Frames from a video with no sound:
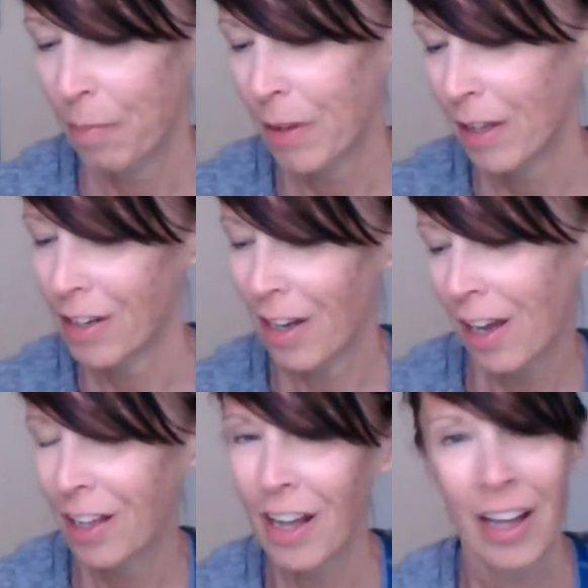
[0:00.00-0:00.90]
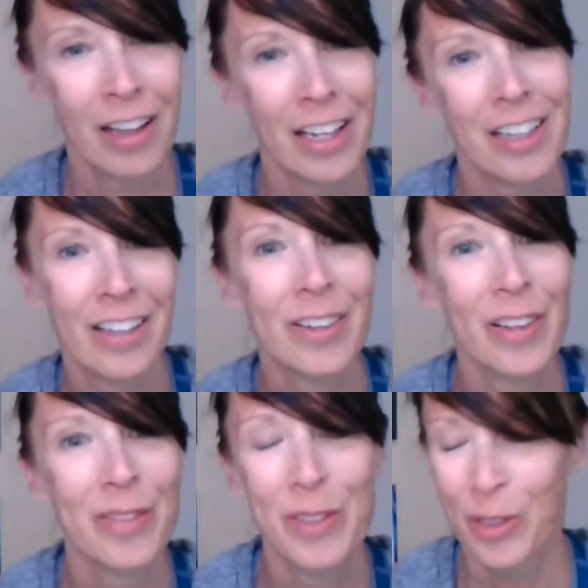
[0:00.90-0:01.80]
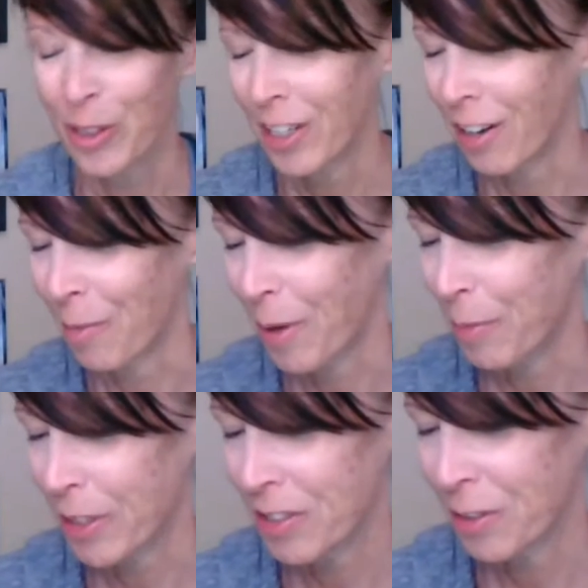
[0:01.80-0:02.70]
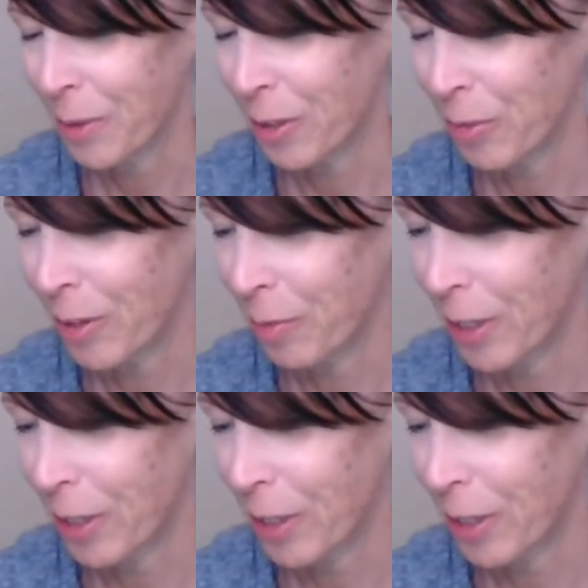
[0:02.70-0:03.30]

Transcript: But I like a little love story in all my books, no matter what